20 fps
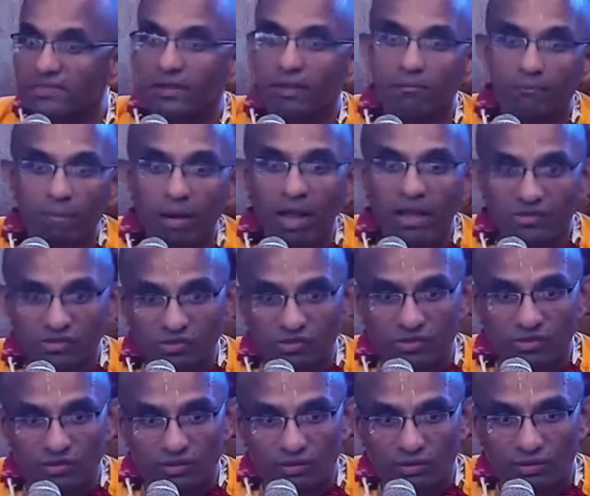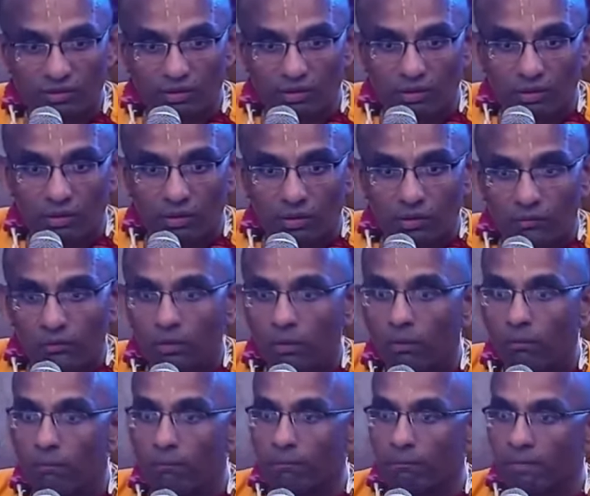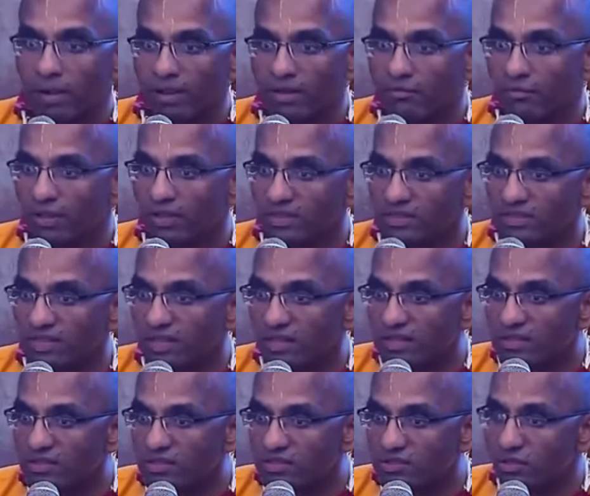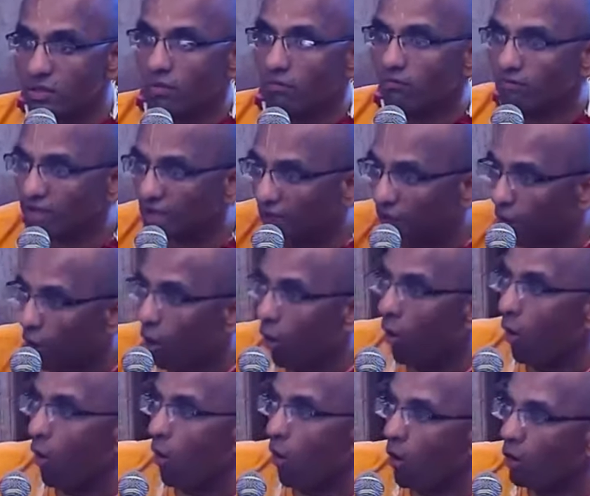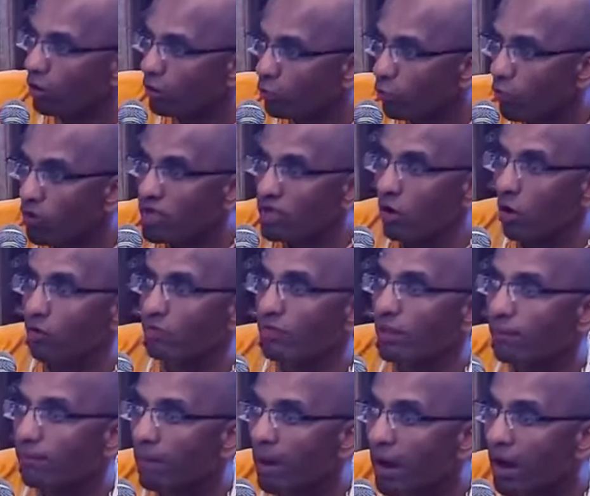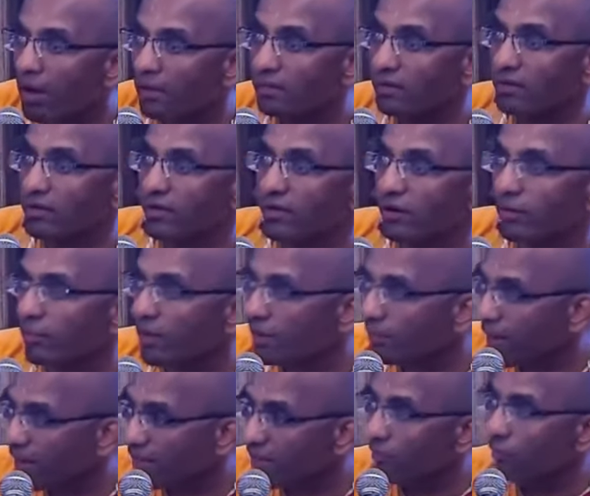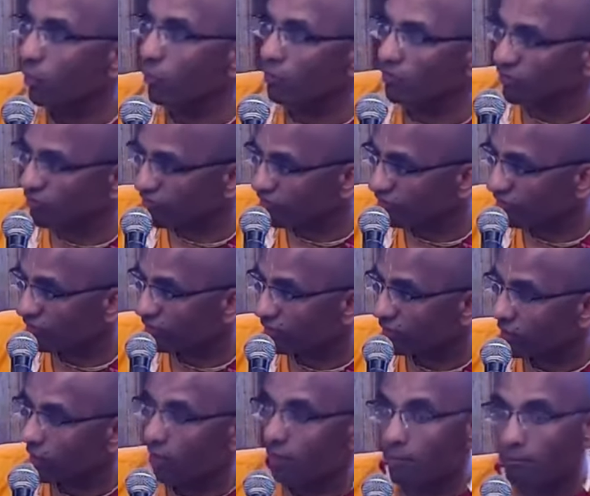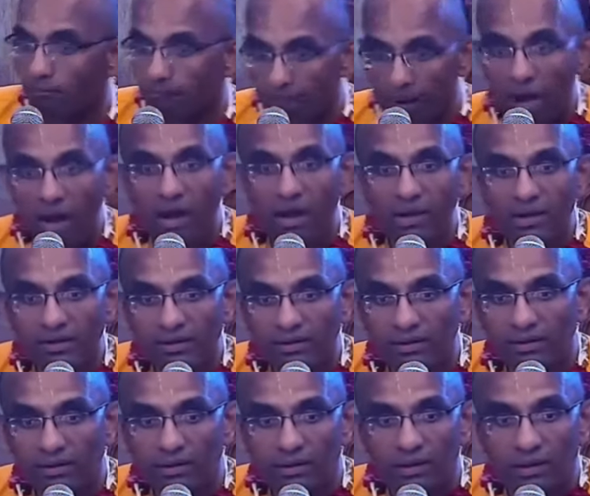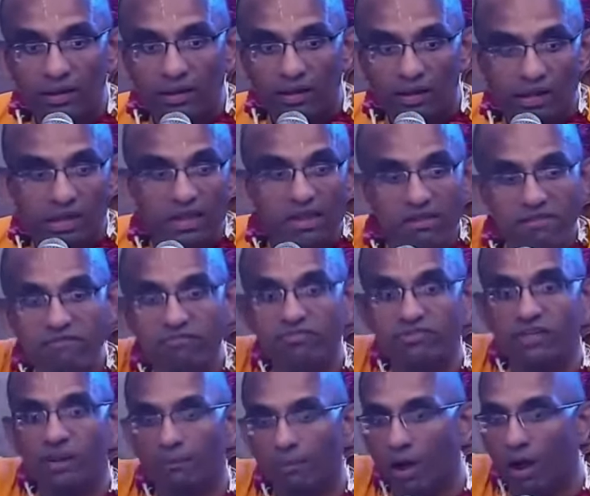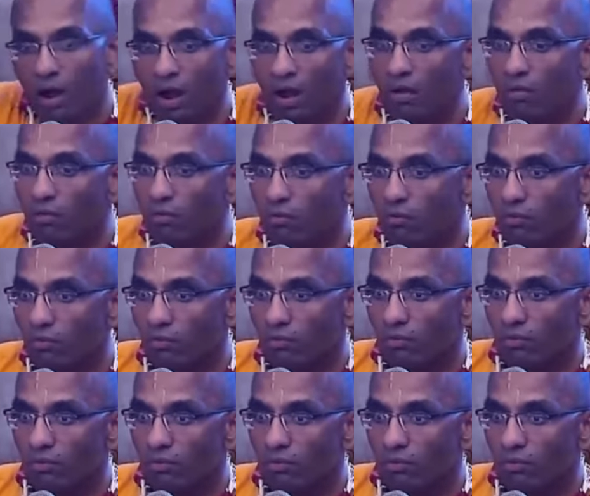is compassion. So in one sense, we are all going on the path determined by the modes. But if somehow